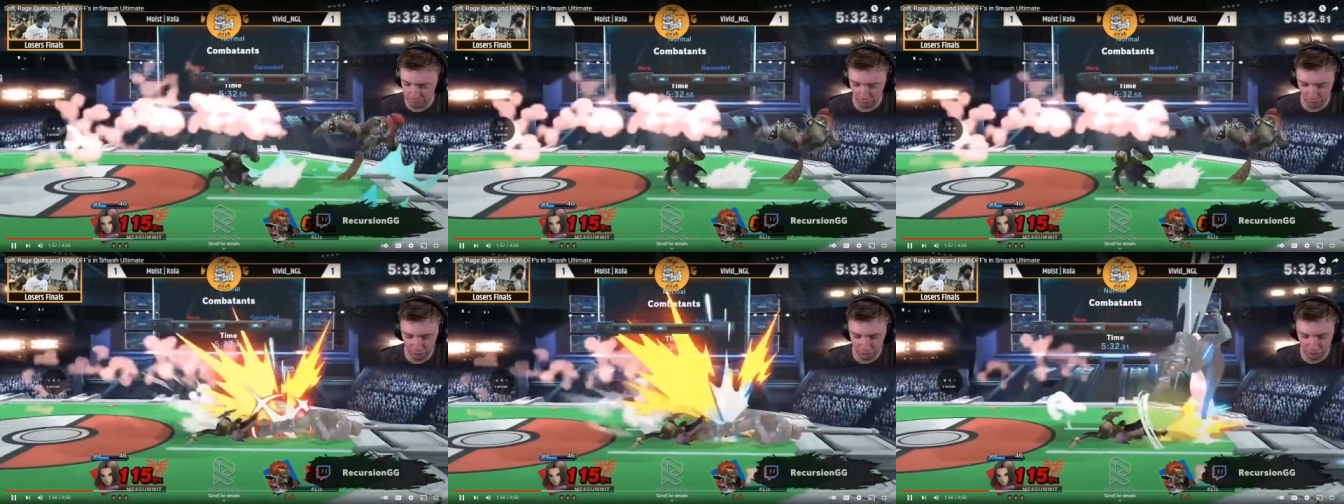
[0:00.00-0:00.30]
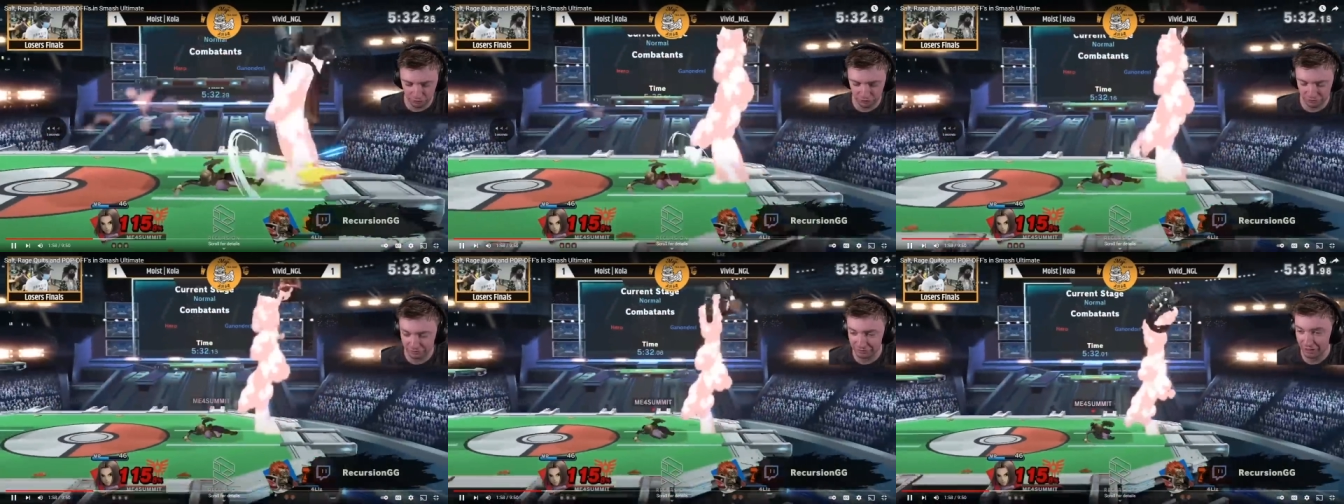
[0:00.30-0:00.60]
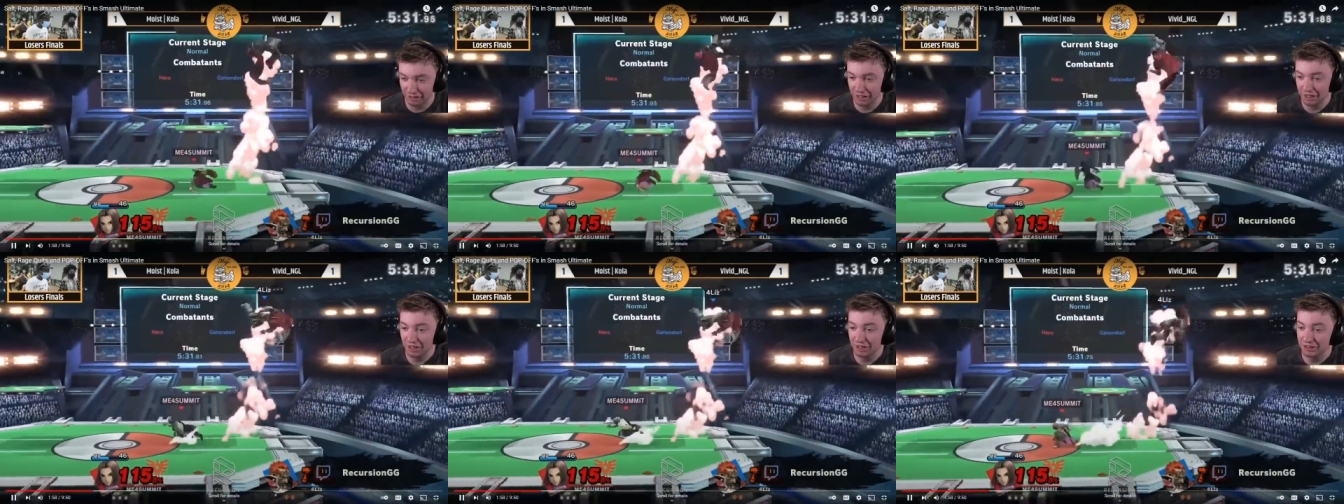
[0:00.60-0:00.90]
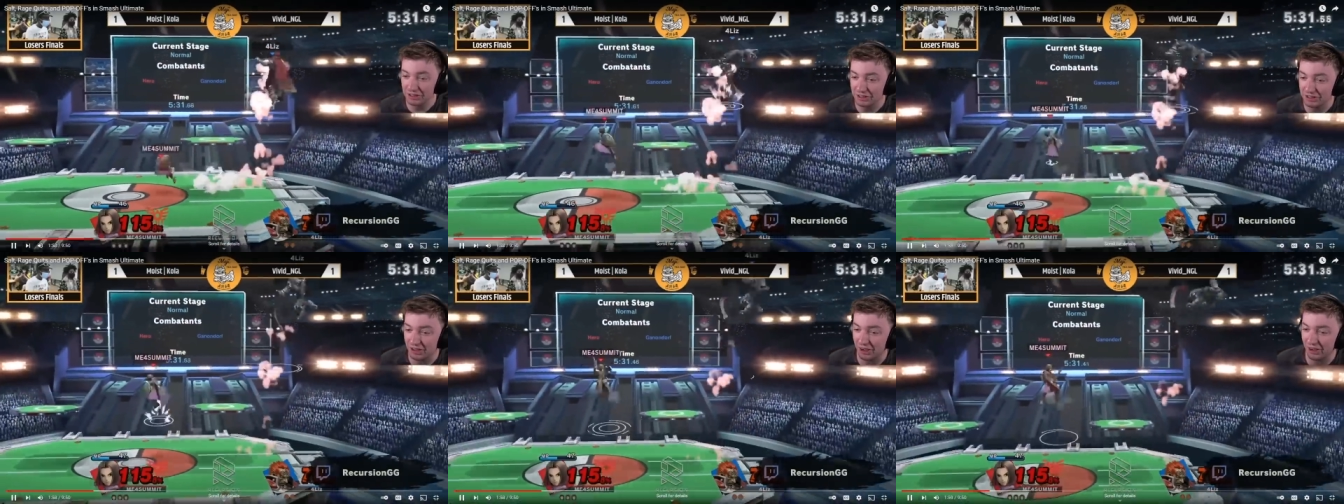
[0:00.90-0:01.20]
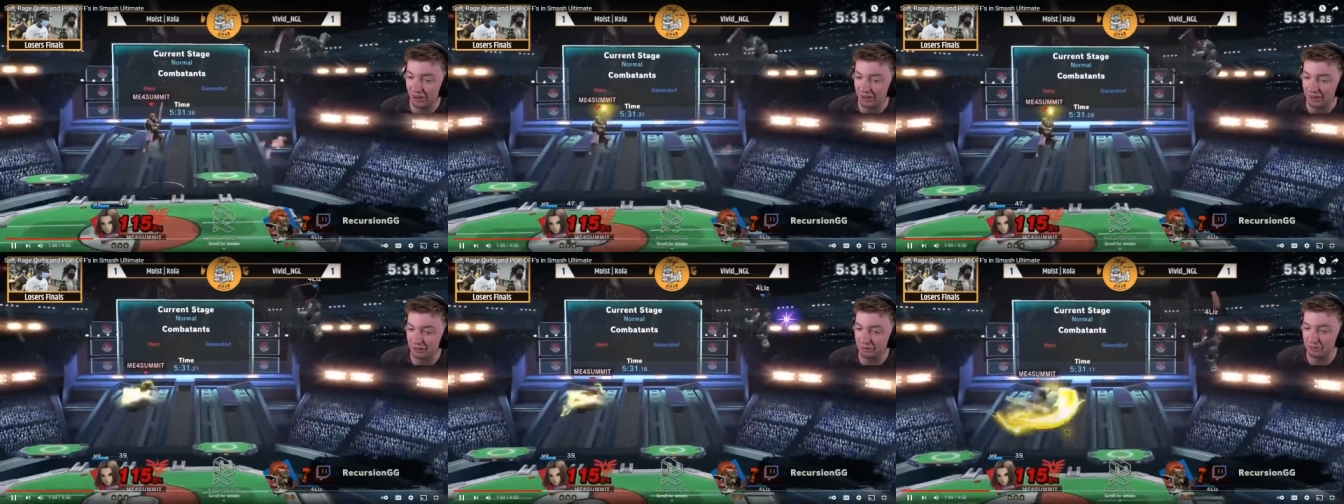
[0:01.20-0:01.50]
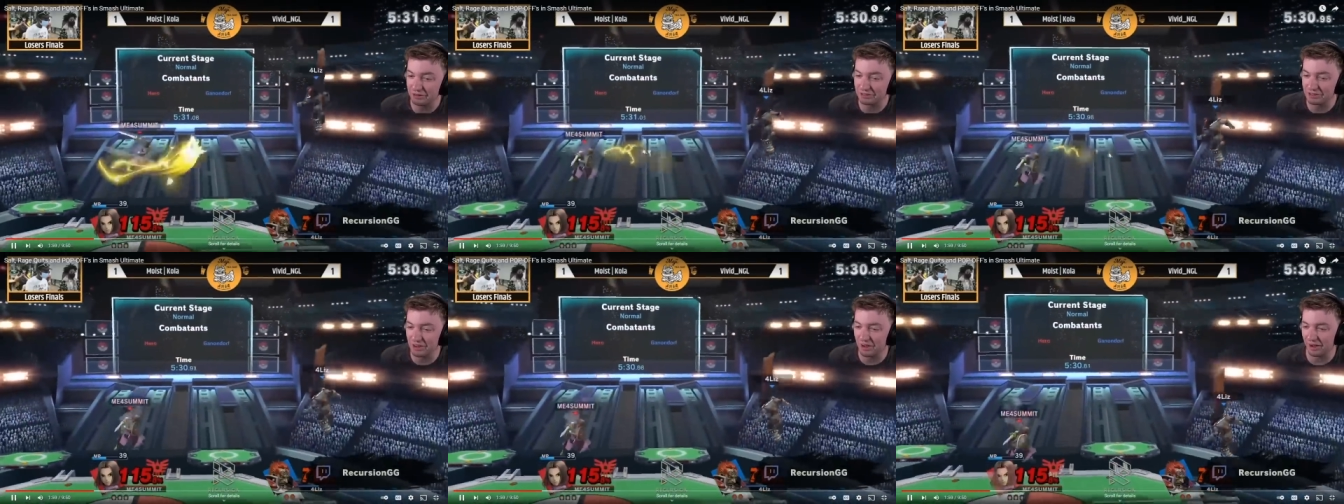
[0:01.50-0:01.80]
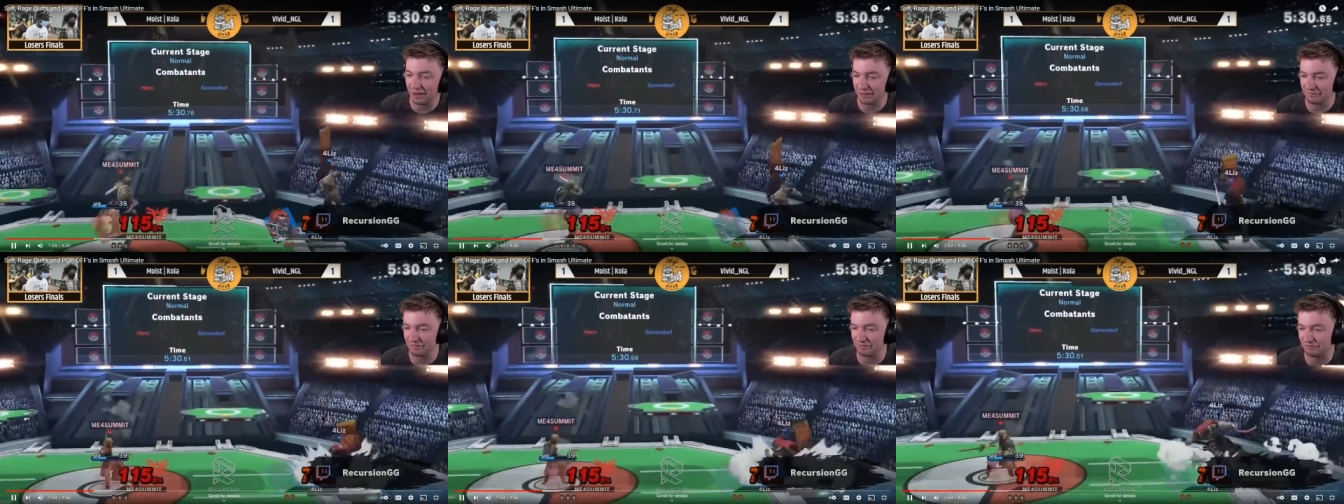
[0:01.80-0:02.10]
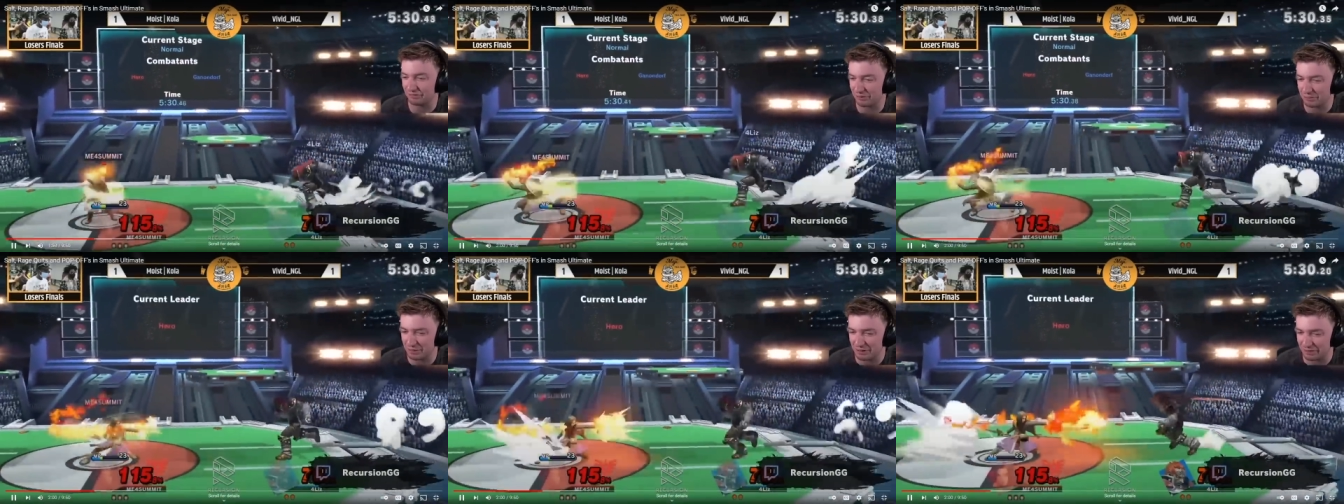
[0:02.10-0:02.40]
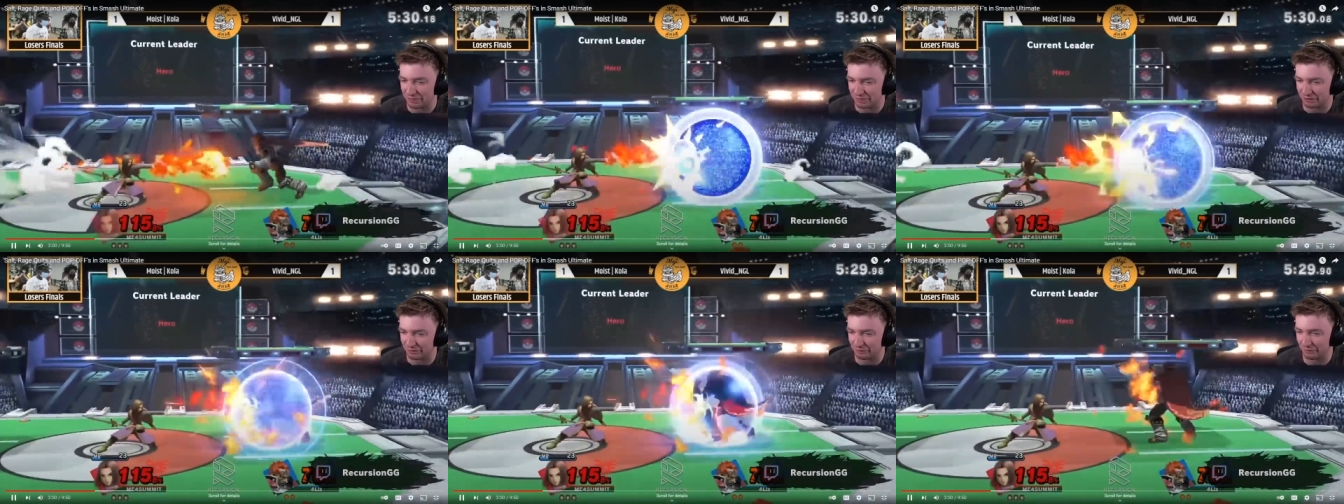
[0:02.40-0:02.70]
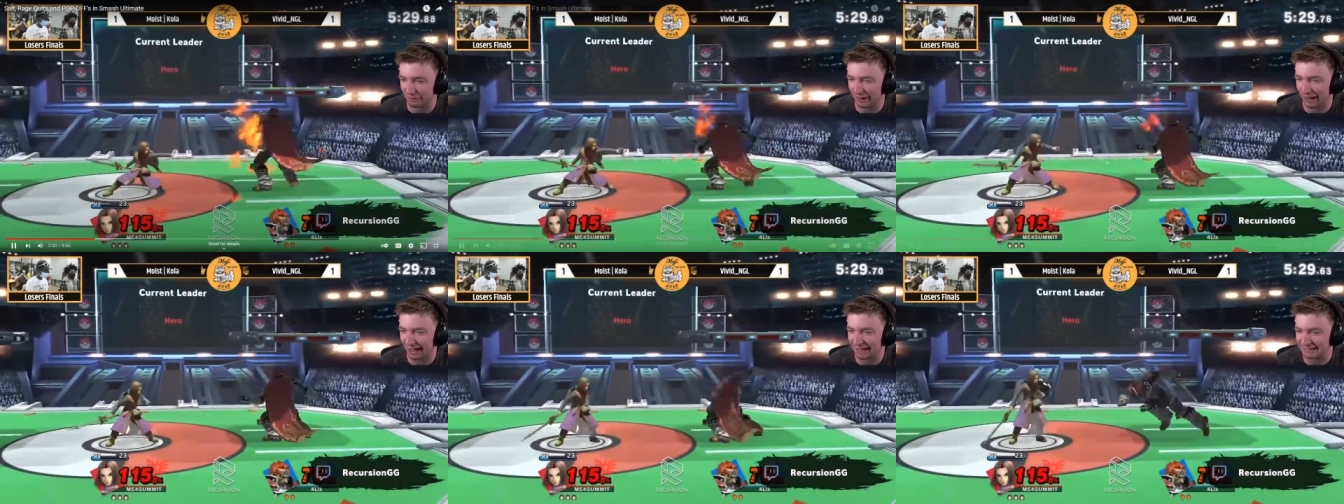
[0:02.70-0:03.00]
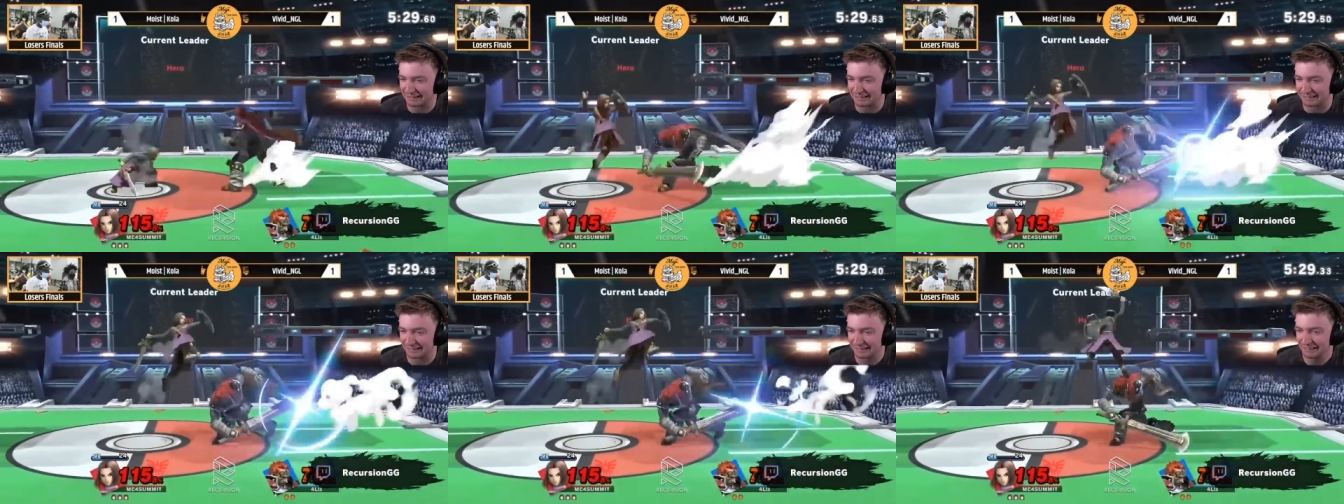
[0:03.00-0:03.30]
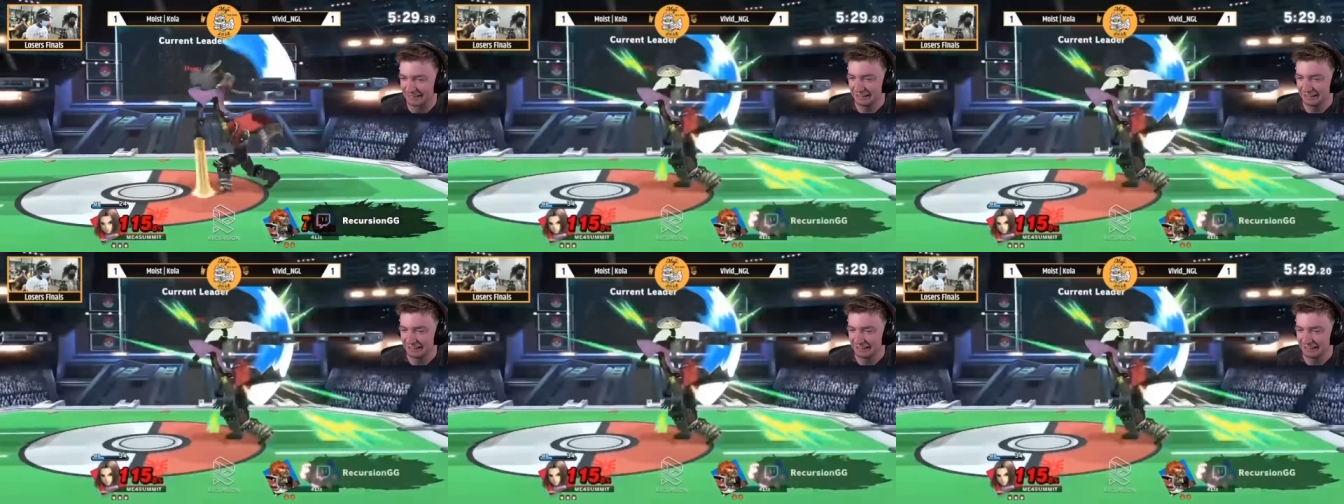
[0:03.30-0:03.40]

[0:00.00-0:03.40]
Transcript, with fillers: pocus? Yo, it was not even from a thwack.